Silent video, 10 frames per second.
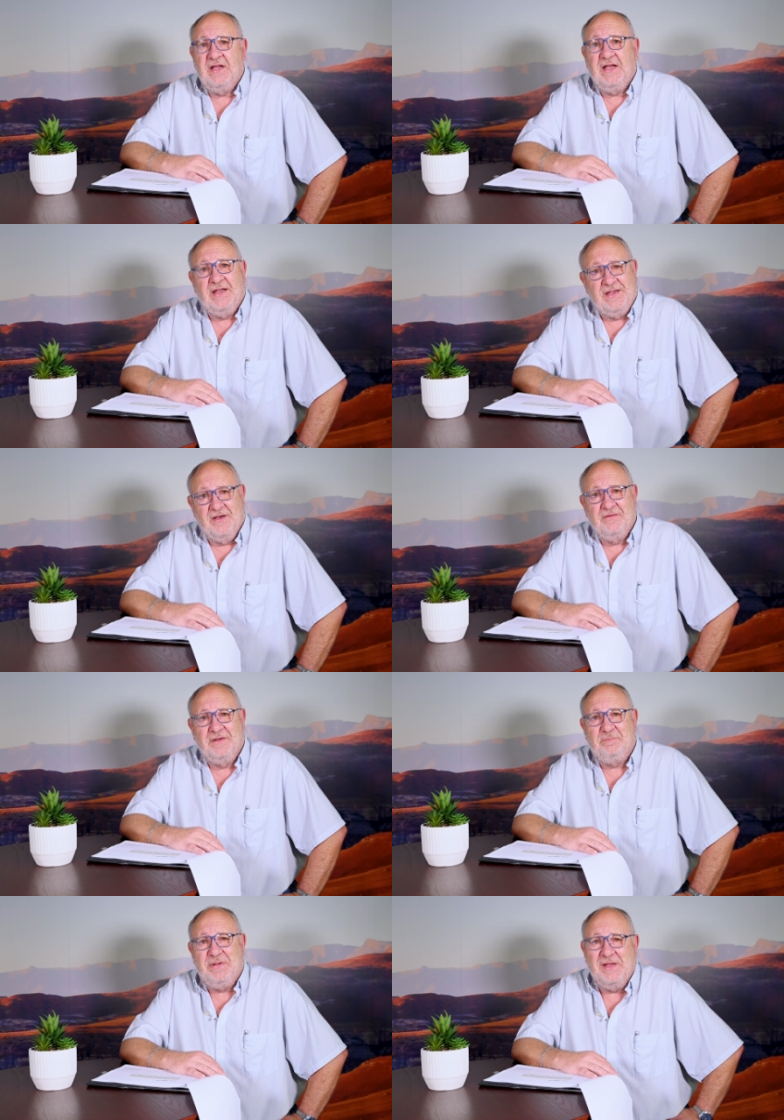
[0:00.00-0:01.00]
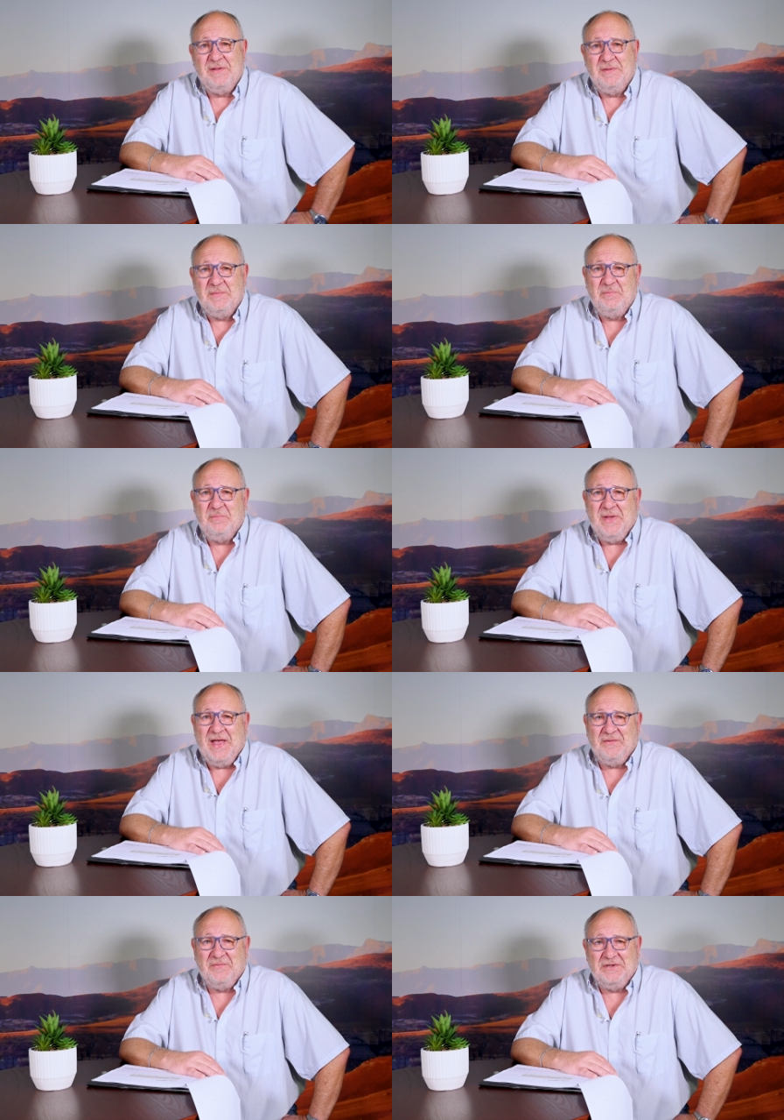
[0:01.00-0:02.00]
Another
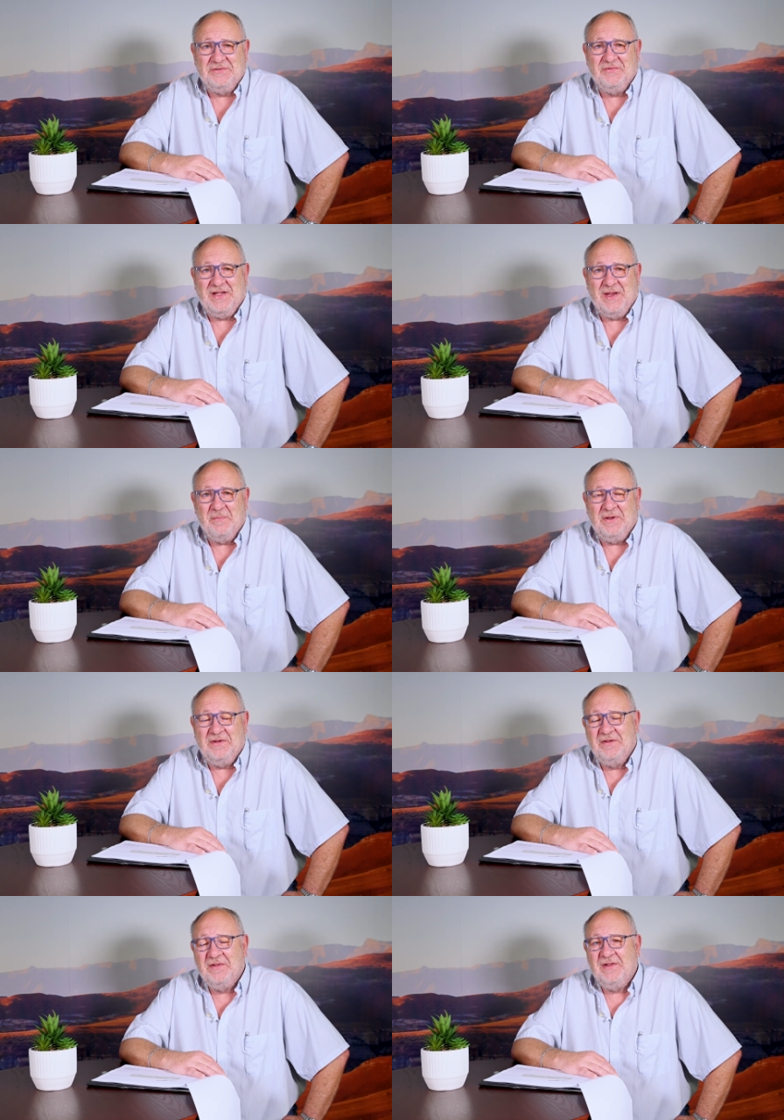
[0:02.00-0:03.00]
bad thing that happened,